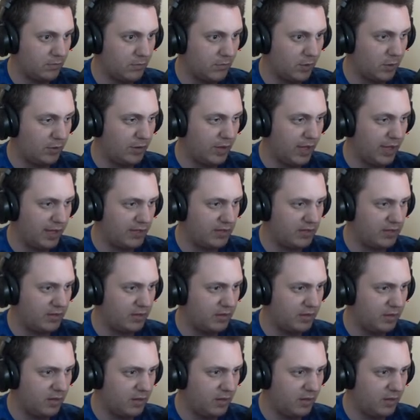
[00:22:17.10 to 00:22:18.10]
No thanks.
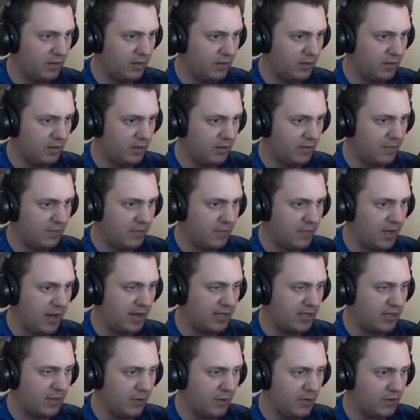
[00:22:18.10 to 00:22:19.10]

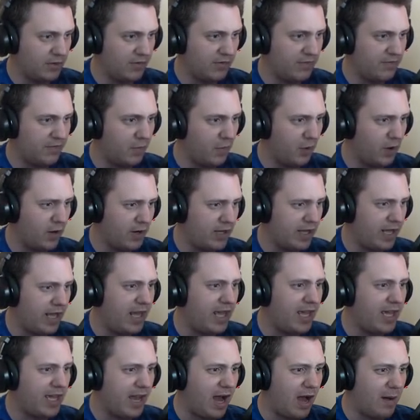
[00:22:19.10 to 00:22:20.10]
Alright, so it was a four
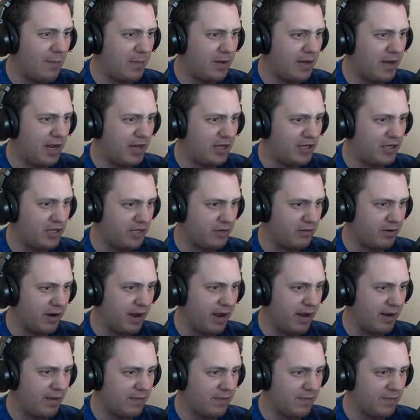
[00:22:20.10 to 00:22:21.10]
key combination,
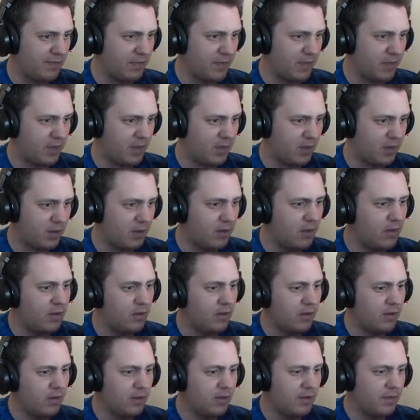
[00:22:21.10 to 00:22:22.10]
right?
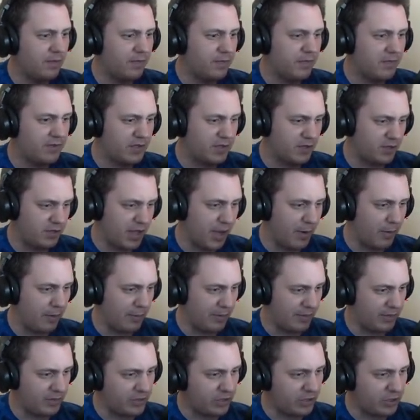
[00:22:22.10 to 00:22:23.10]
Dose two. So that would
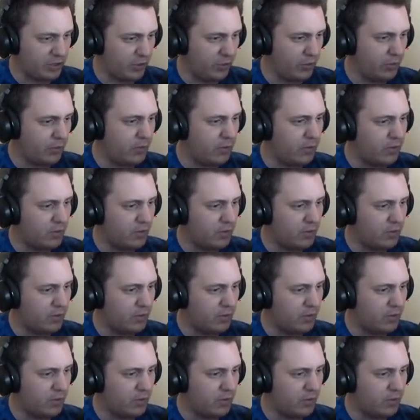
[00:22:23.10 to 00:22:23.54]
be two.